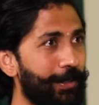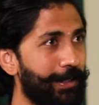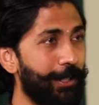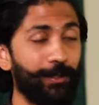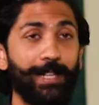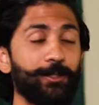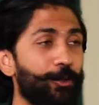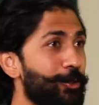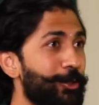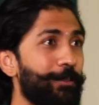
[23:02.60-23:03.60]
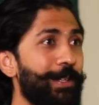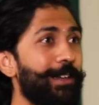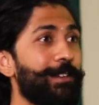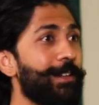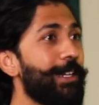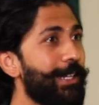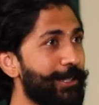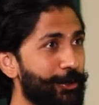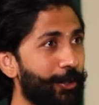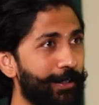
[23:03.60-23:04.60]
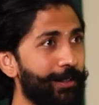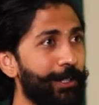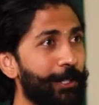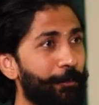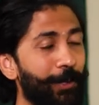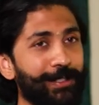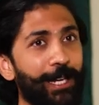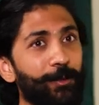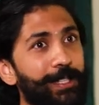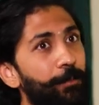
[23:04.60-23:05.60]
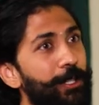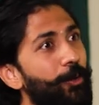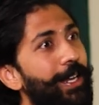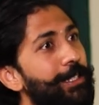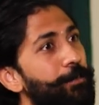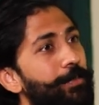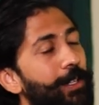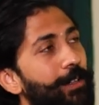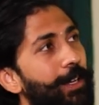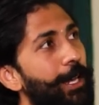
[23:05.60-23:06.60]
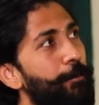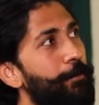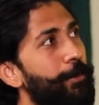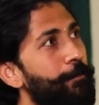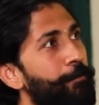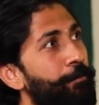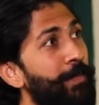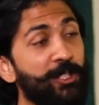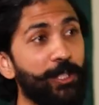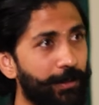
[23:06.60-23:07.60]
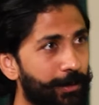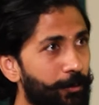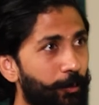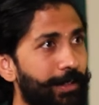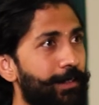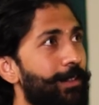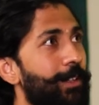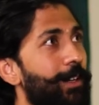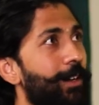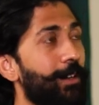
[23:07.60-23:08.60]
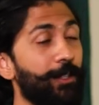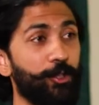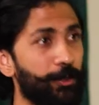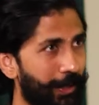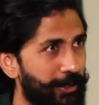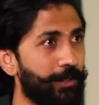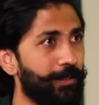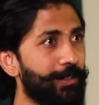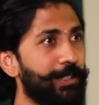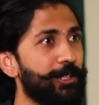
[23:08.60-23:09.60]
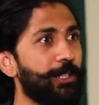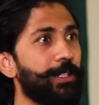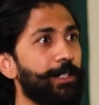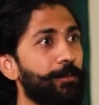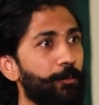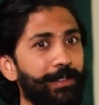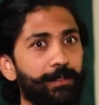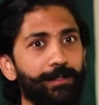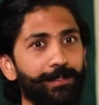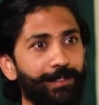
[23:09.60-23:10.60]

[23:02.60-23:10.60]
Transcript: with Cleo, that's also something I really enjoyed because I was able to help children with, you know, special children with,